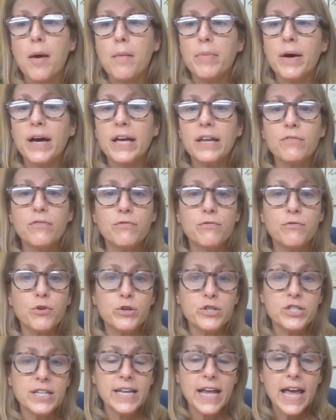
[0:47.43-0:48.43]
but for
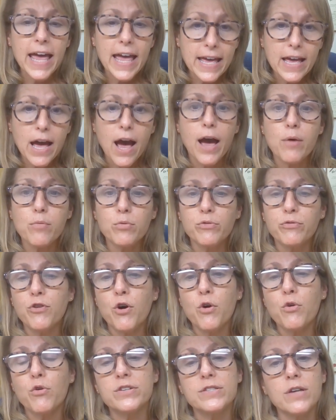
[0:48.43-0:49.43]
today, I will
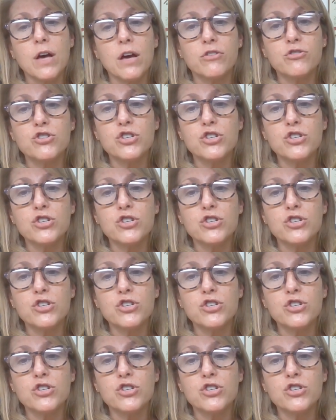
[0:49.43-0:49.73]
focus on